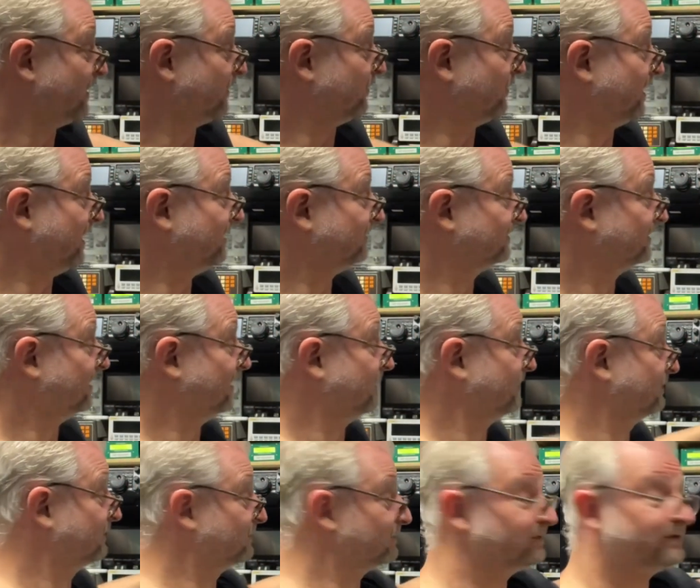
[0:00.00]
Well, the
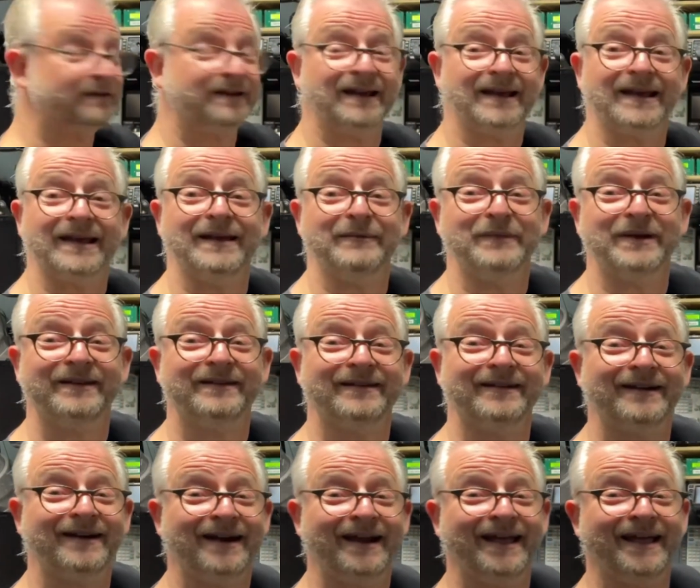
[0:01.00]
acoustic
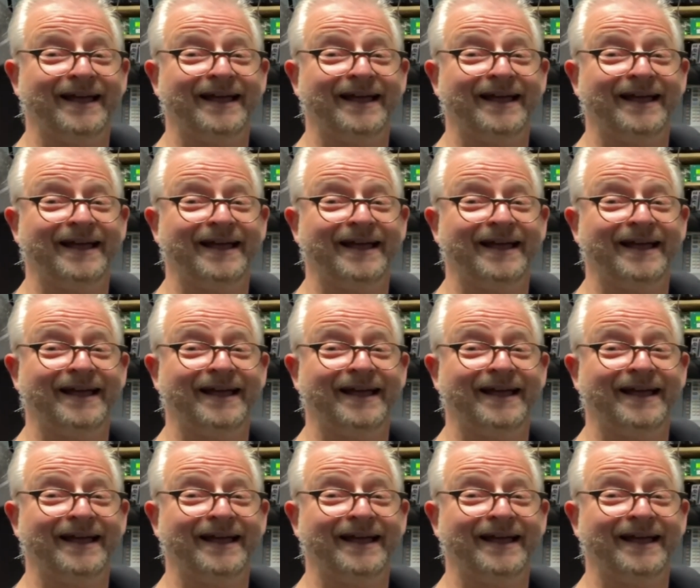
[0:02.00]
imager